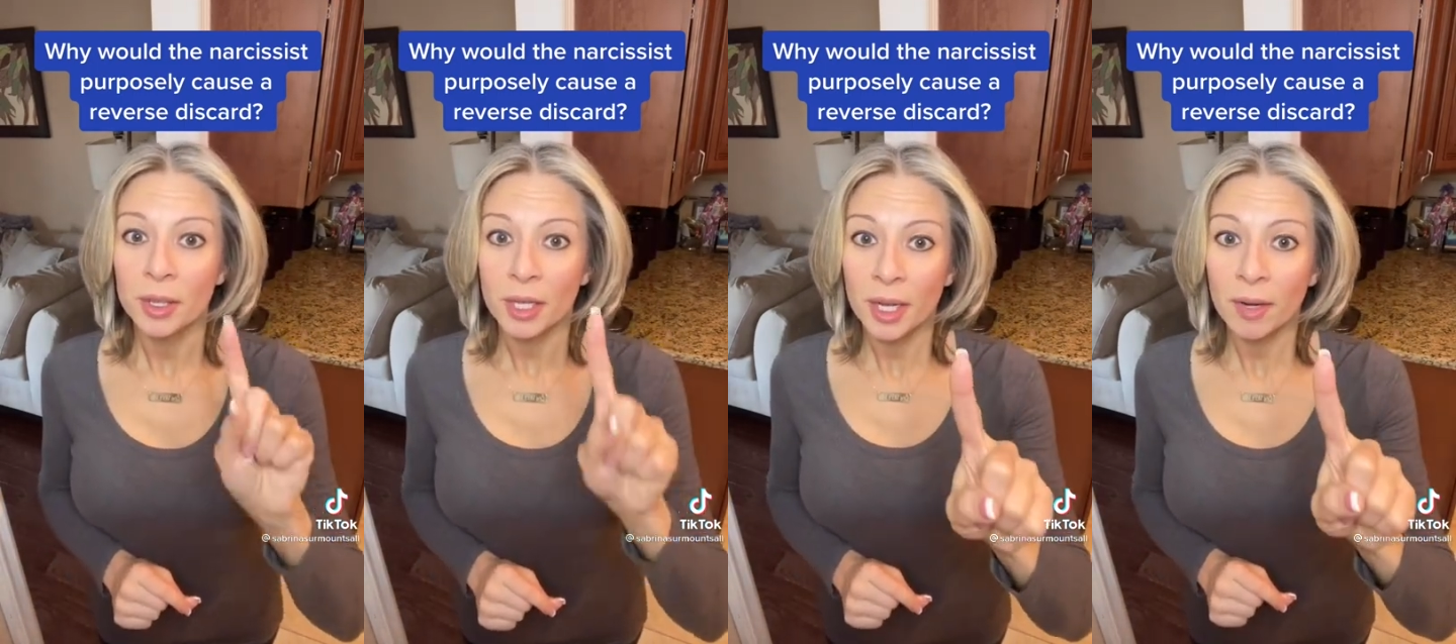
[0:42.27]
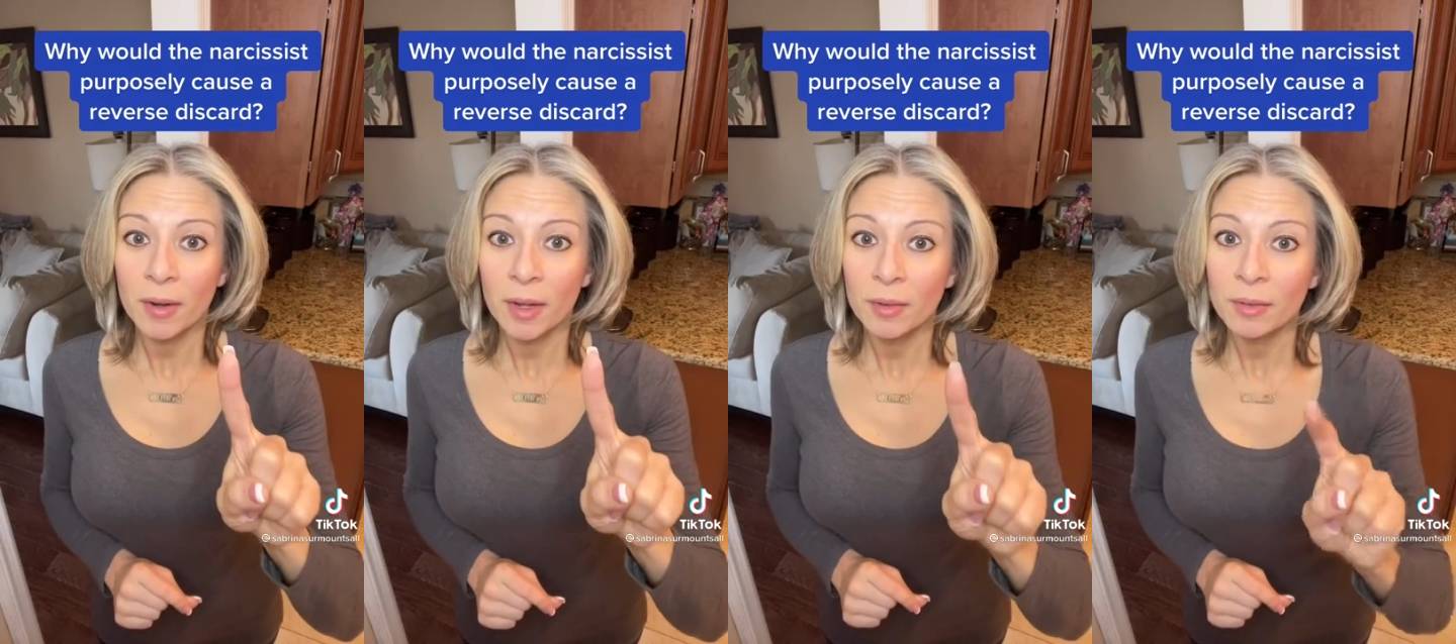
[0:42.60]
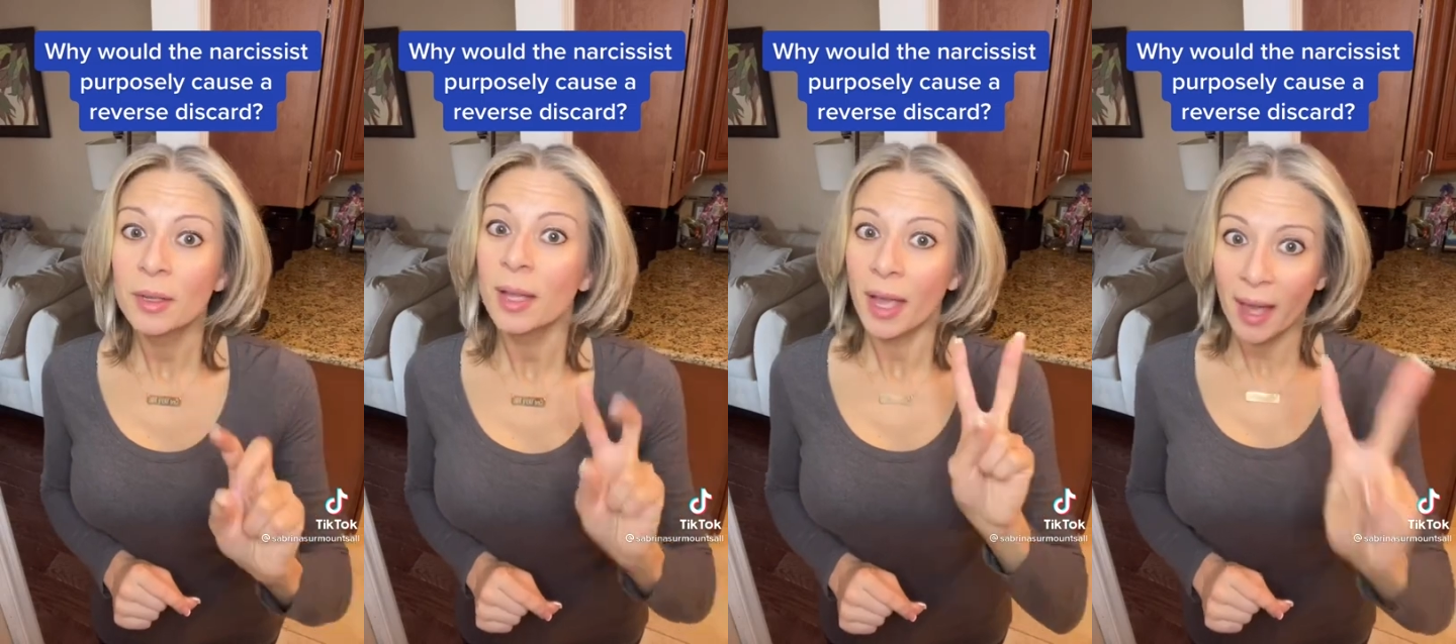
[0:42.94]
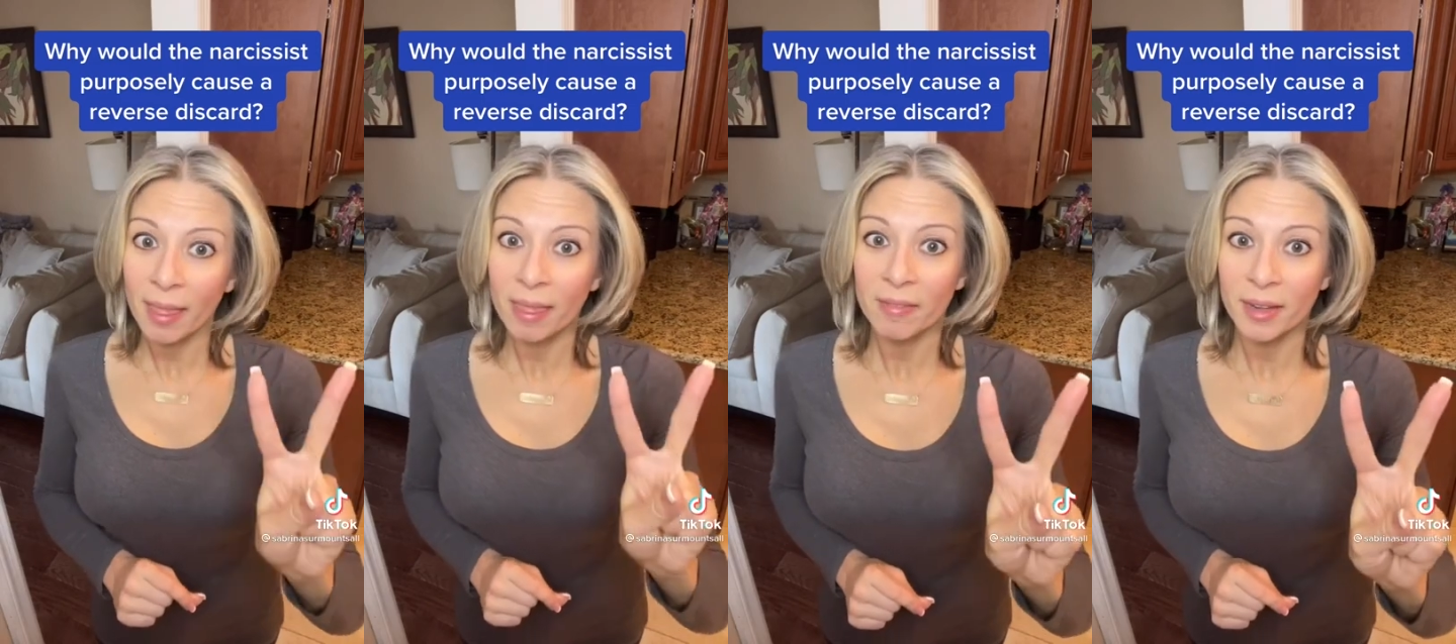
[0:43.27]
the hero
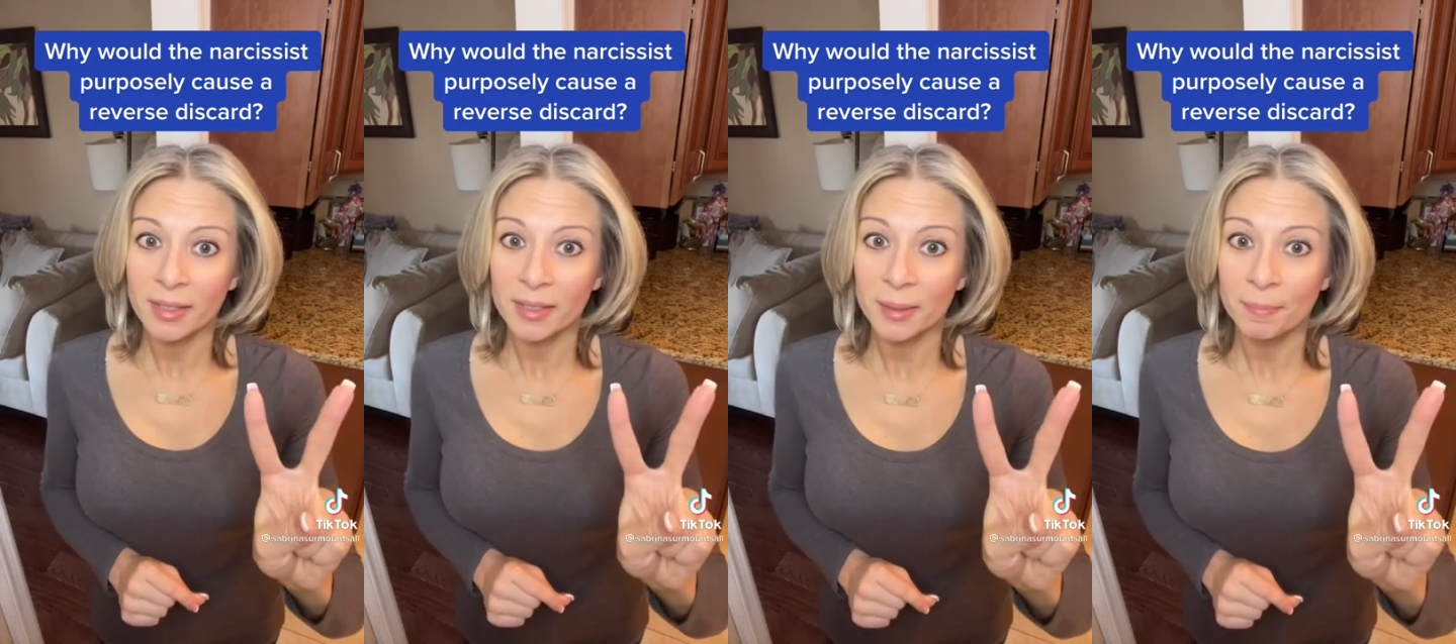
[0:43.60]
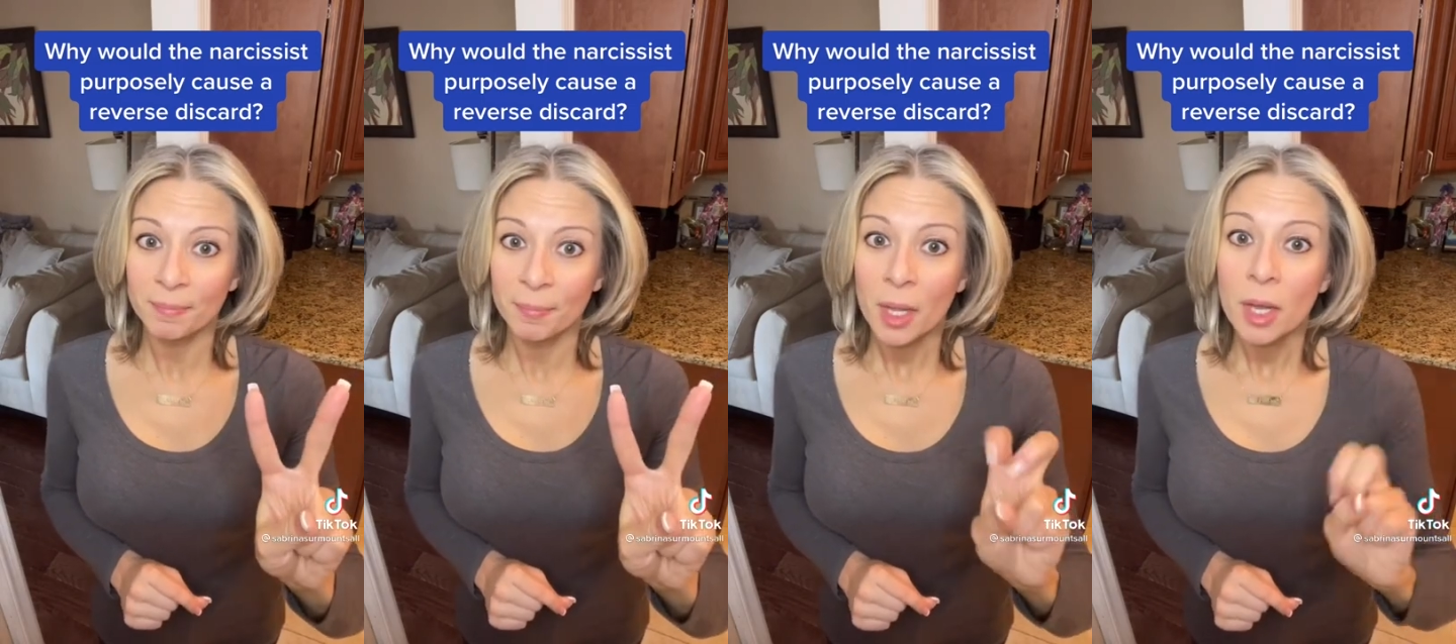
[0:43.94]
and the victim.